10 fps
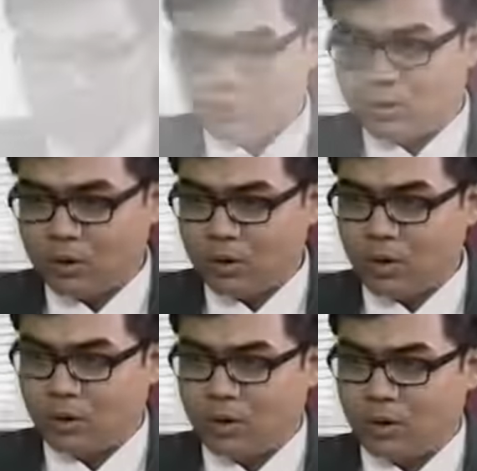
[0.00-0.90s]
So,
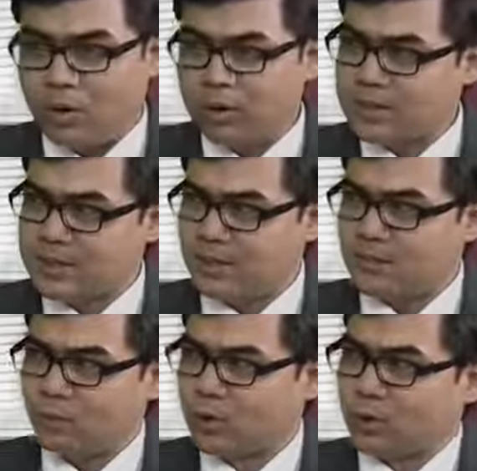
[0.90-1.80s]
on a scale
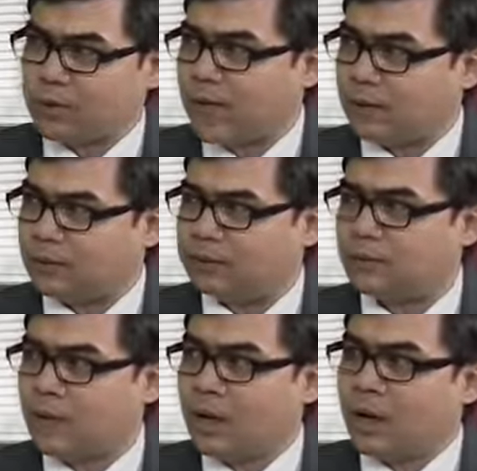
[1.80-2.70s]
of 1 to 10,
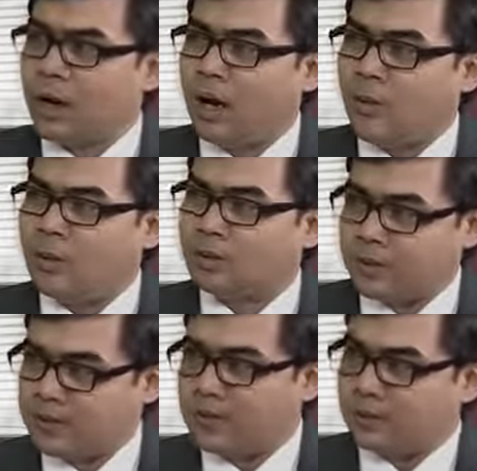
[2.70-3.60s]
how
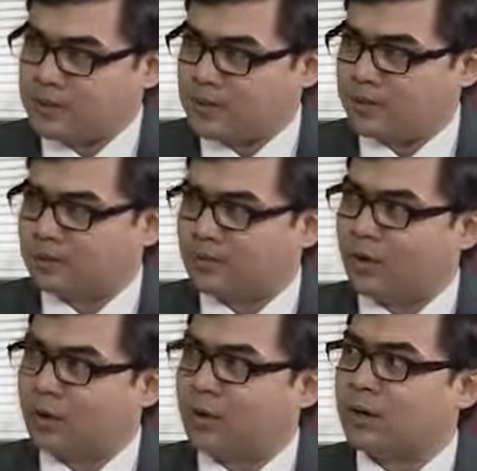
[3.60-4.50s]
critical is it
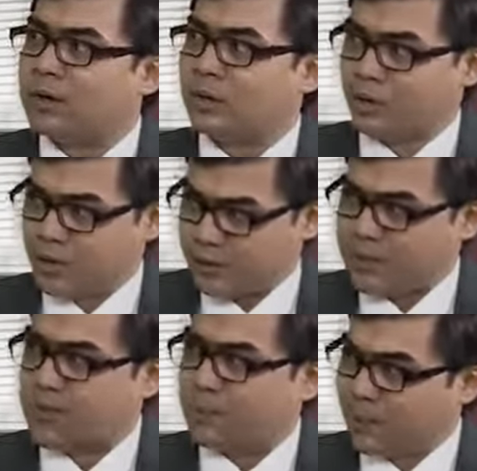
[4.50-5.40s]
for a
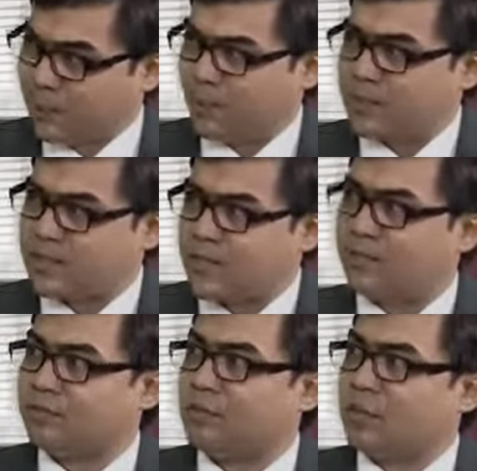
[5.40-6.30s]
logistics company like yourself